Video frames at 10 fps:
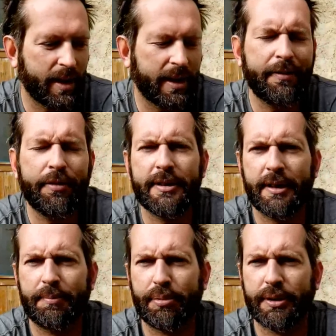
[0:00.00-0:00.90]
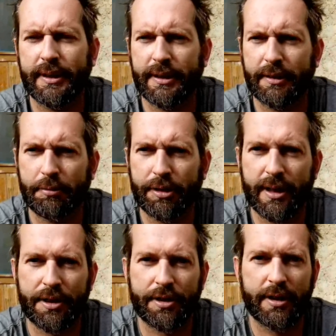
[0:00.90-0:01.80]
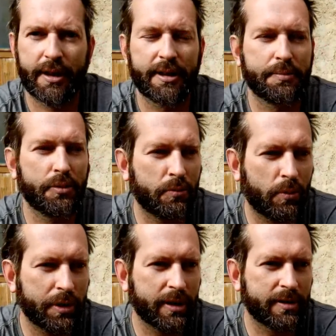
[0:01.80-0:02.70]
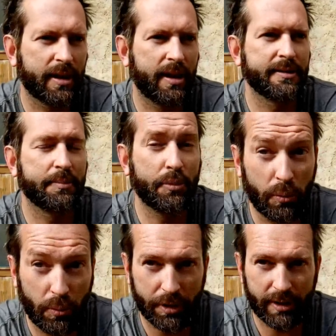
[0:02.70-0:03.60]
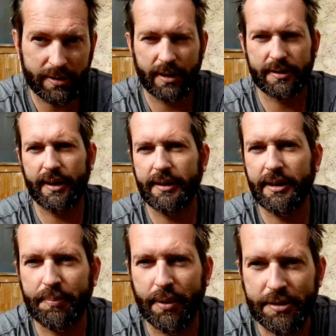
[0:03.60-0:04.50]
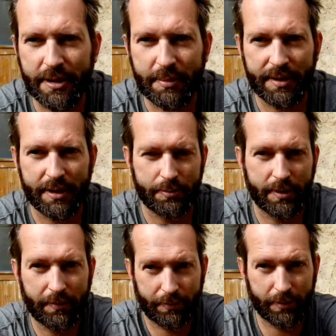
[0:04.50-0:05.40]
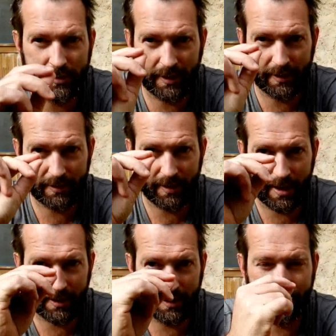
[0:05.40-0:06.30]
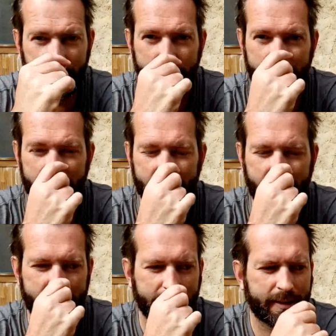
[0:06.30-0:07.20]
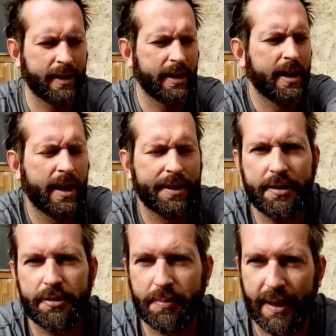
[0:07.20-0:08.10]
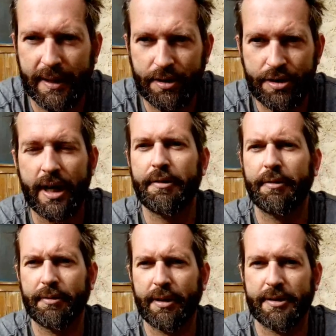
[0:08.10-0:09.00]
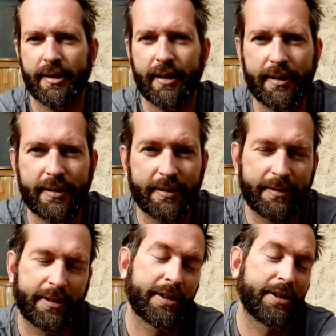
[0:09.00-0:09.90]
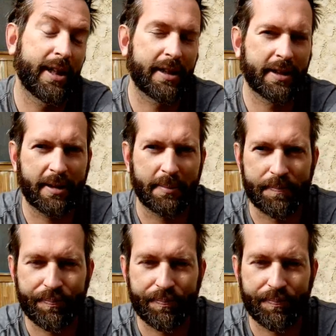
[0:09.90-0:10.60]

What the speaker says: And everyone's like predicting recession, and there's more warning signs and more warning signs. And I did a post about this when the first like tiny inversion started. I think it was back in January when I was in London. You can check it out.